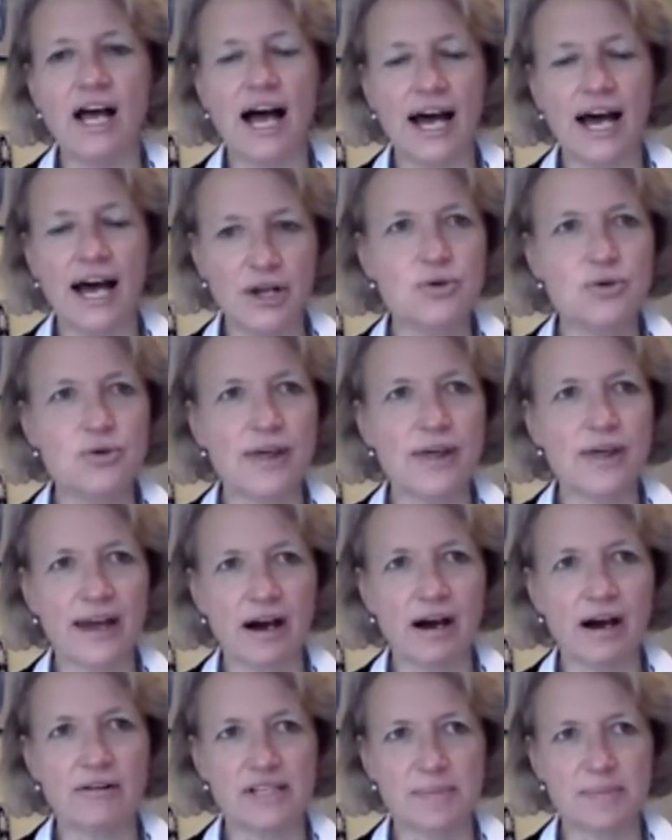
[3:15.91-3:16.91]
and who they
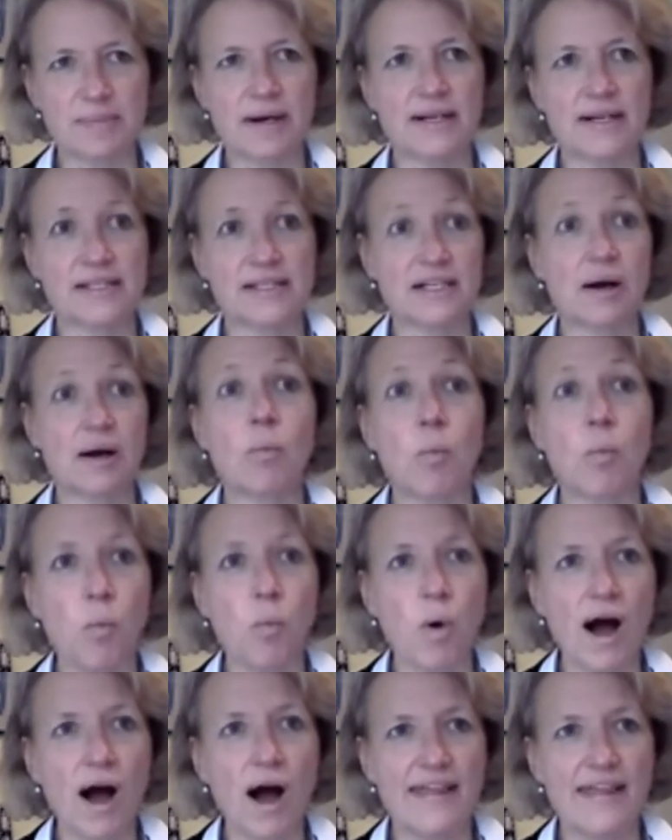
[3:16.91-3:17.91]
are as a person, and
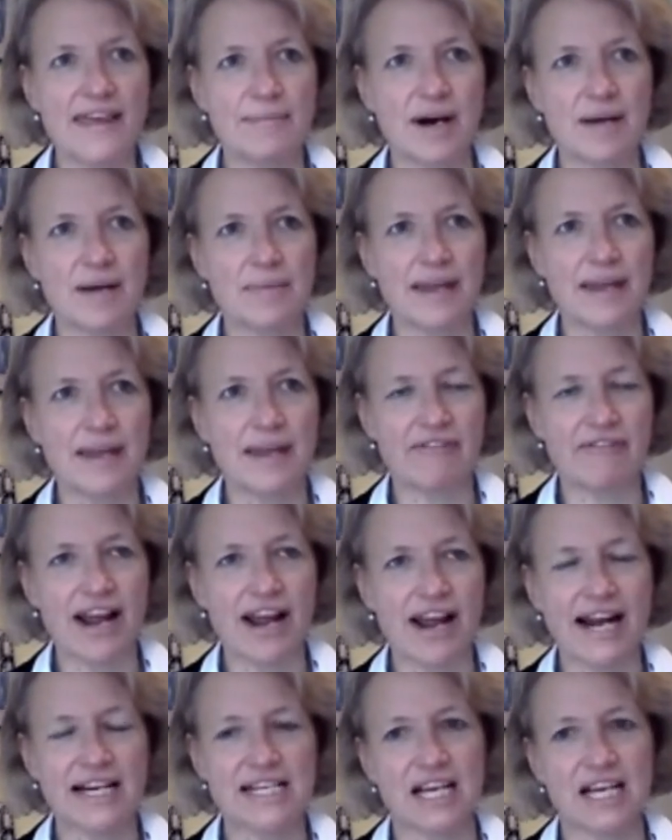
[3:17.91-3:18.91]
why they might be
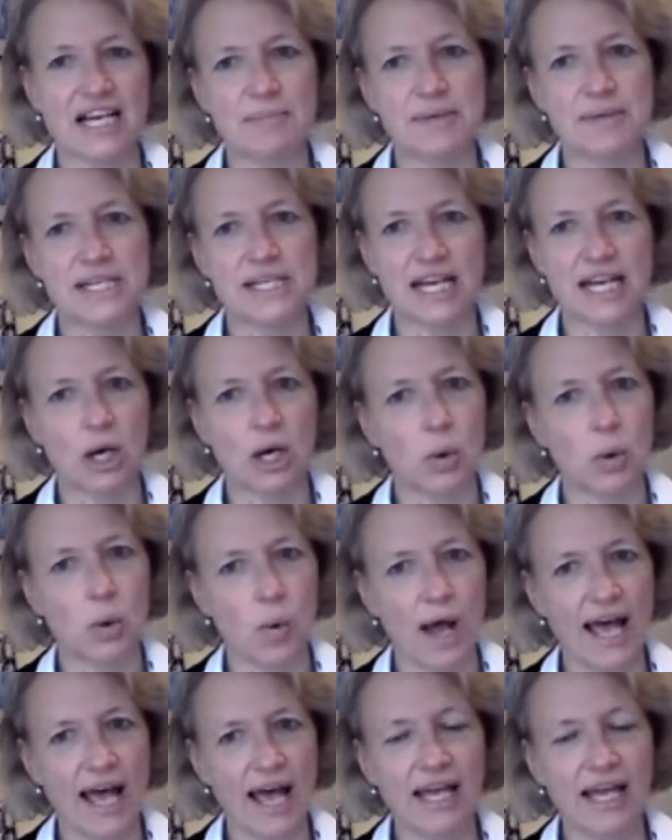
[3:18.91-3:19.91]
reacting in a particular
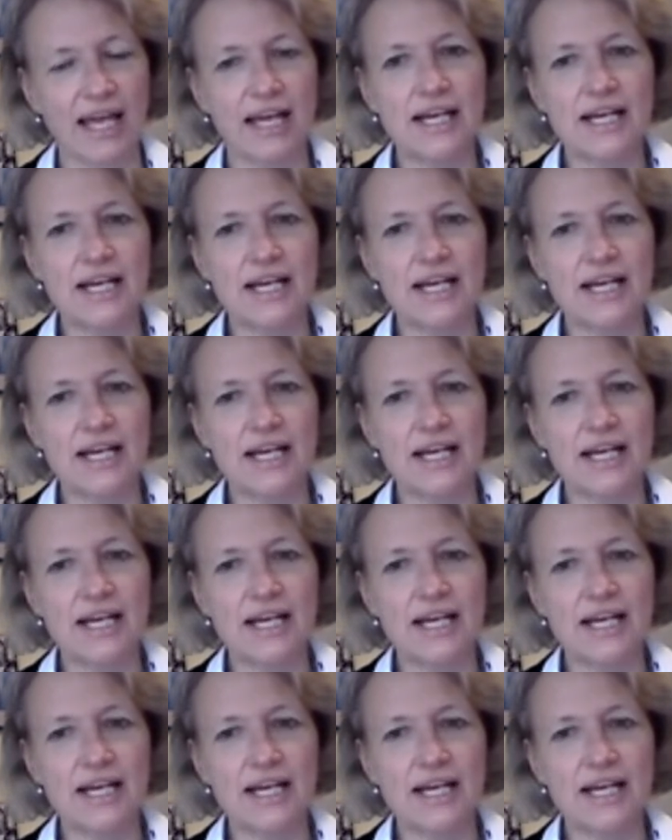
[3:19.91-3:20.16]
way.